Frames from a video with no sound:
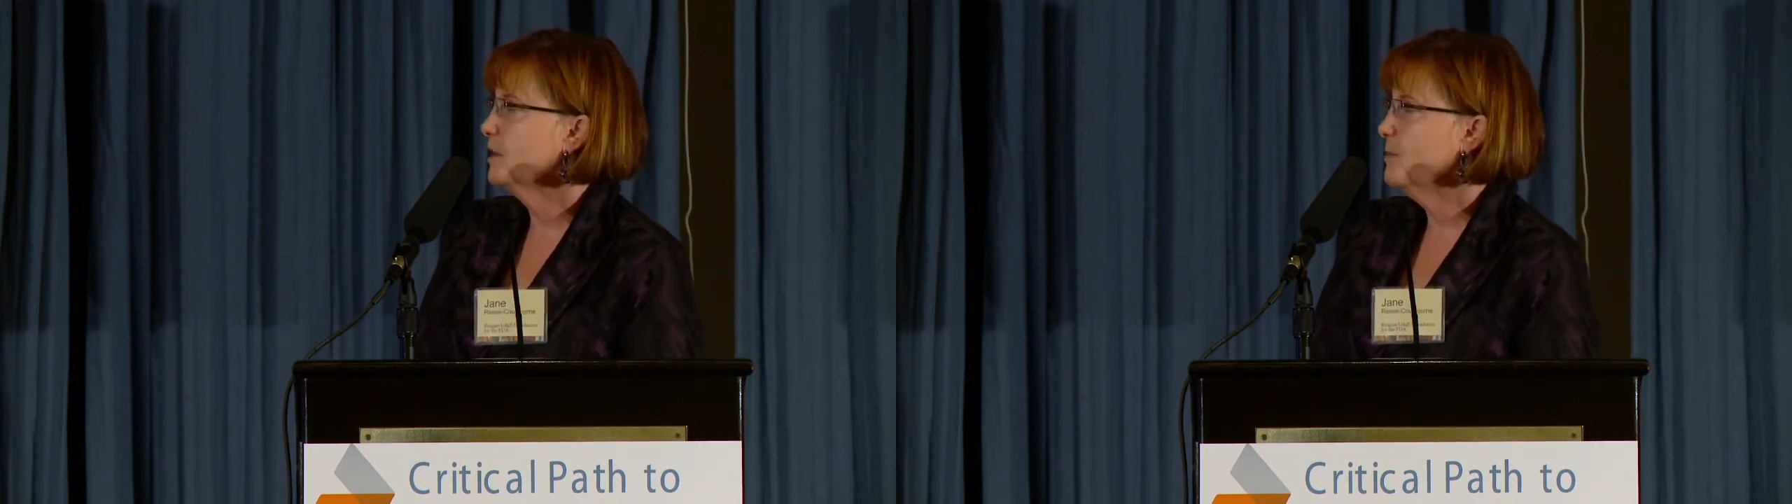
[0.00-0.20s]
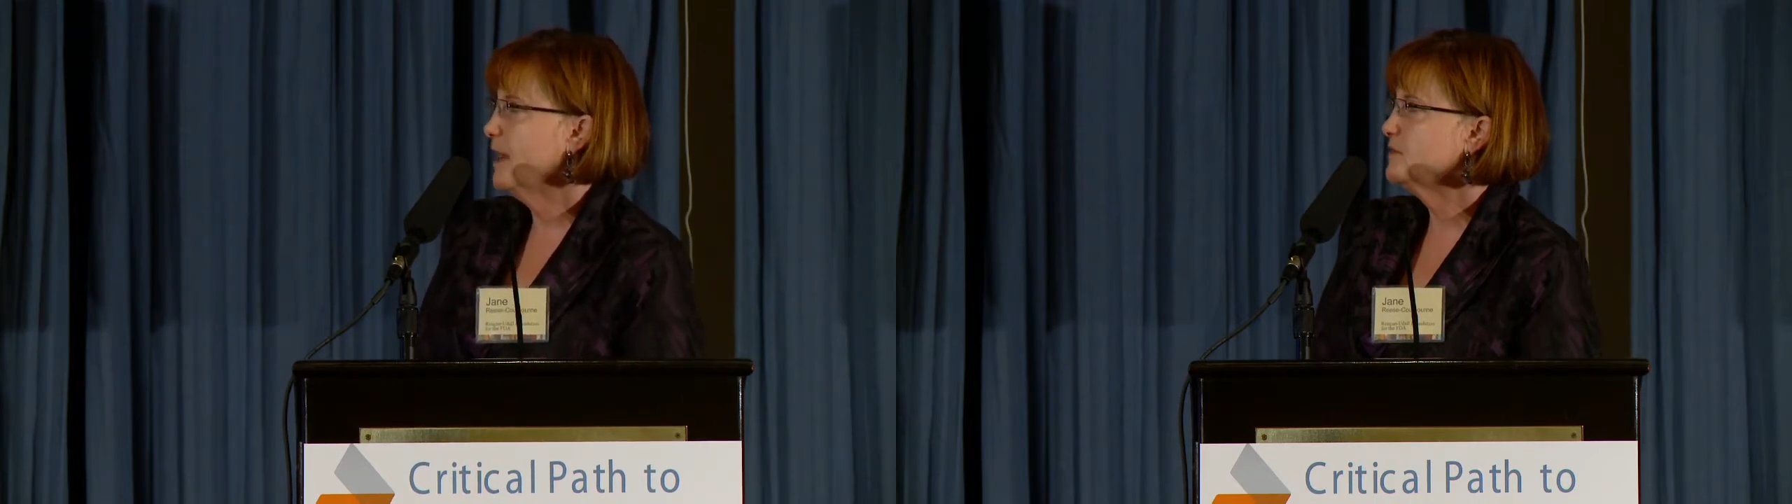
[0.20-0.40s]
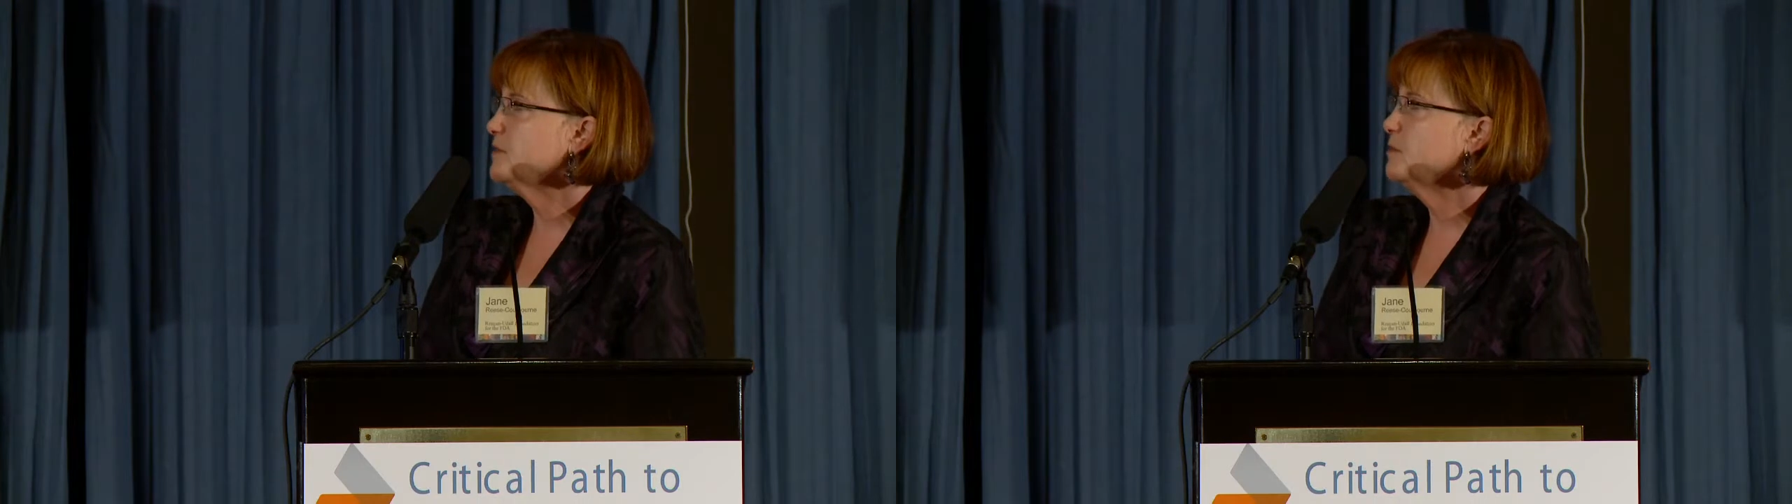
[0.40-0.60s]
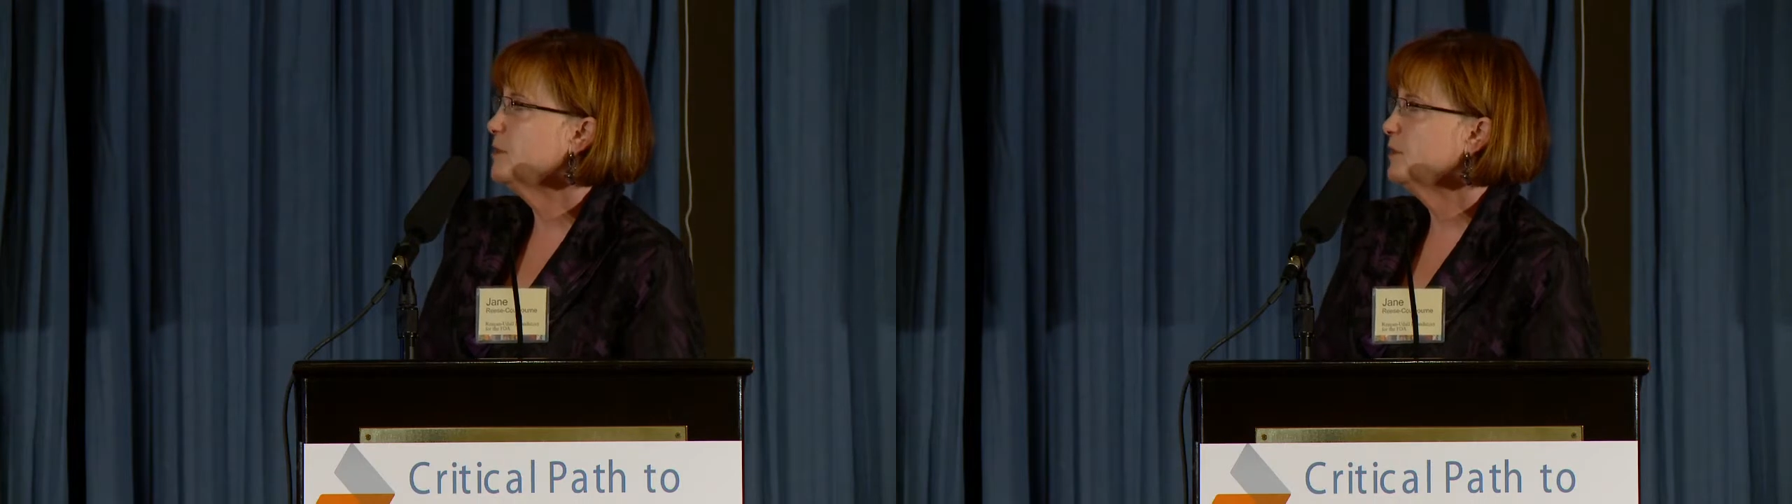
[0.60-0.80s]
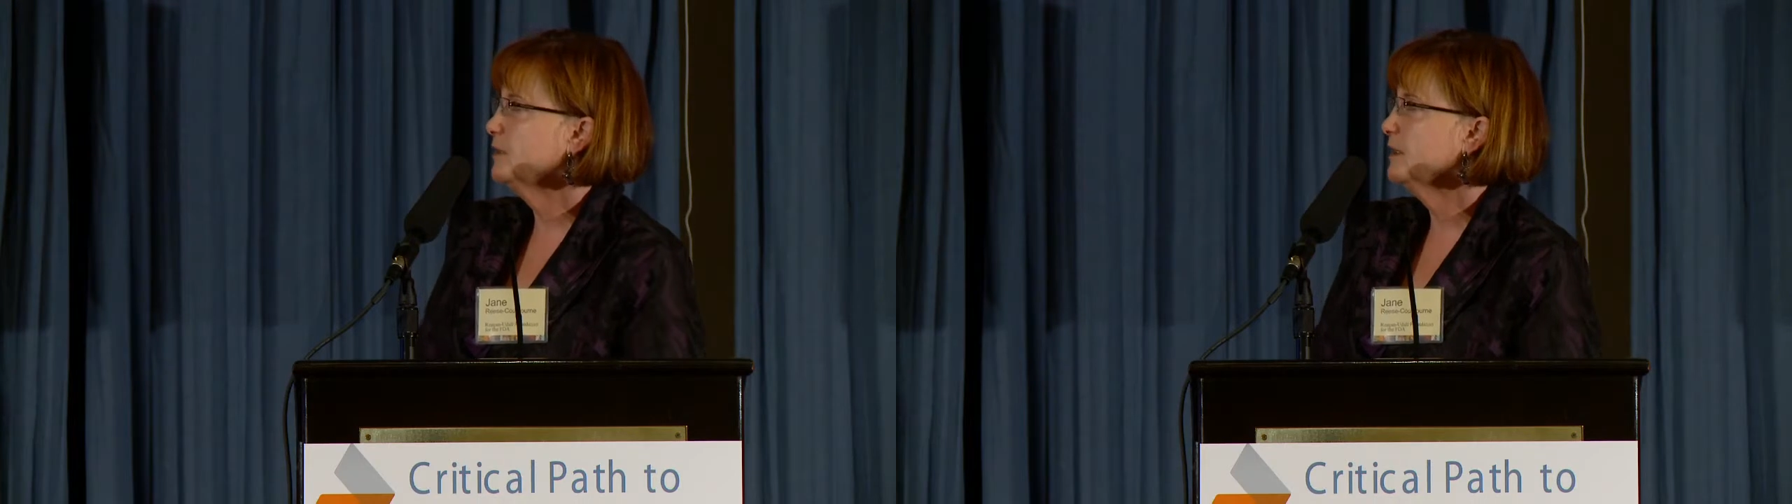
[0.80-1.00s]
capacity
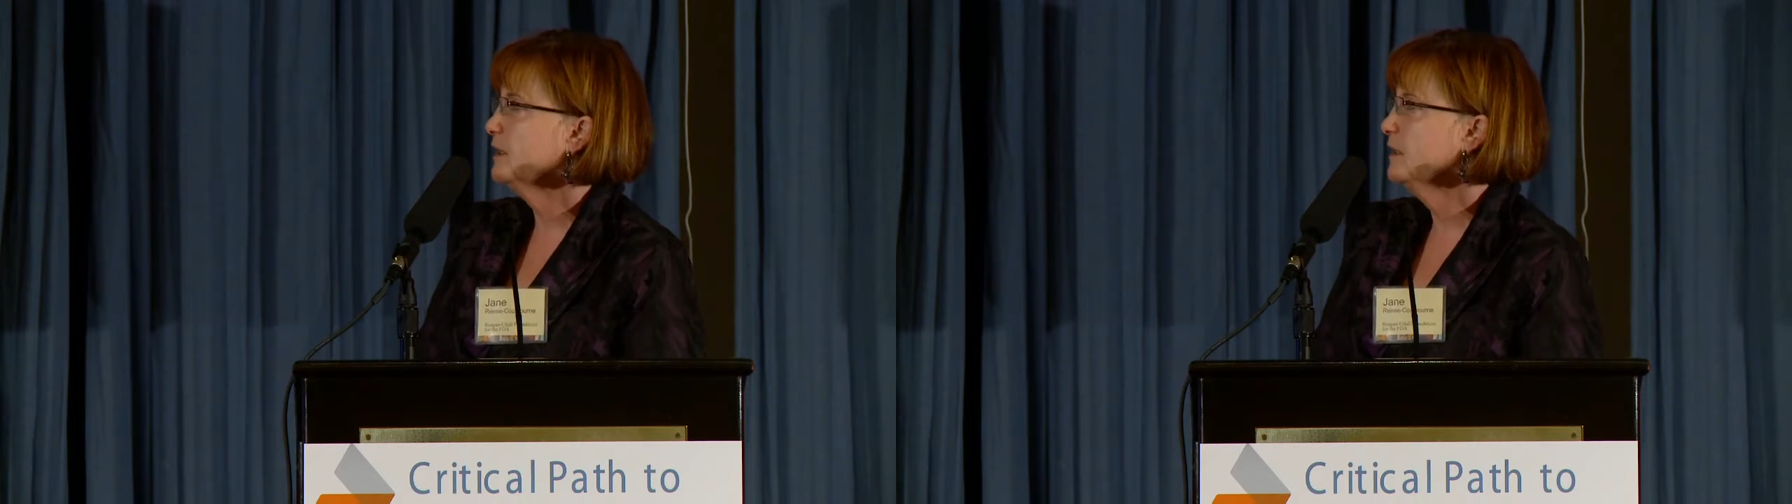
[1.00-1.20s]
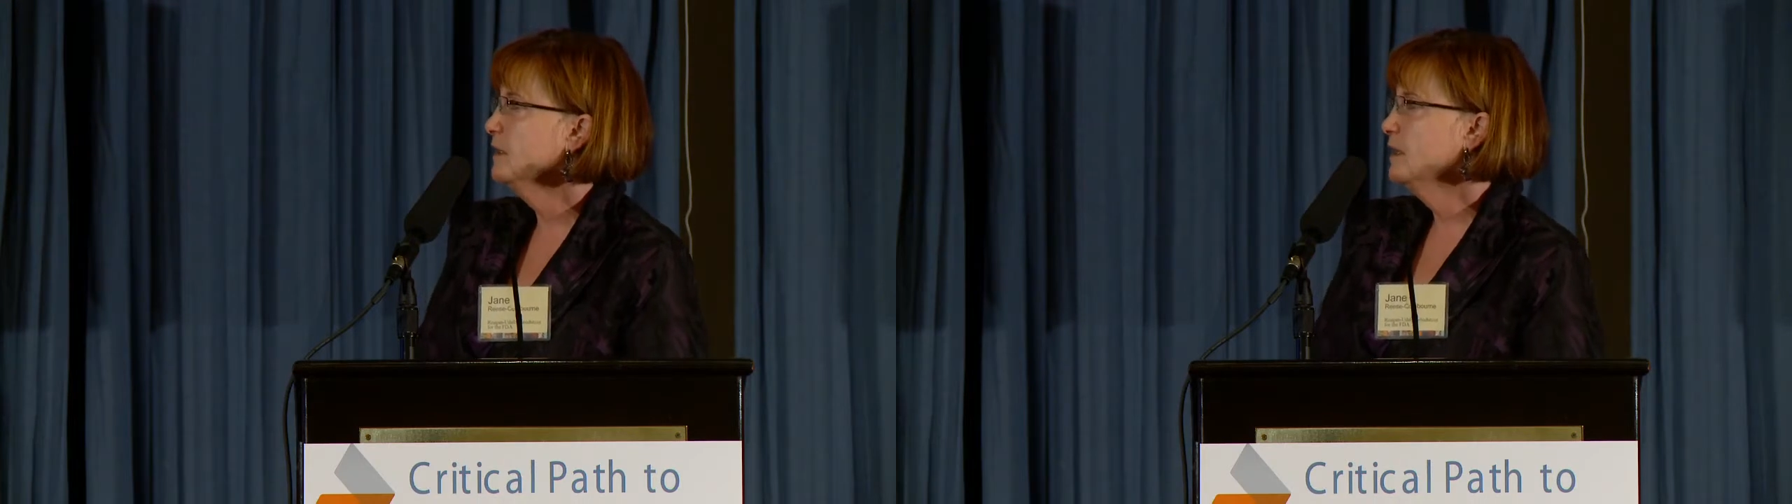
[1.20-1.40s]
building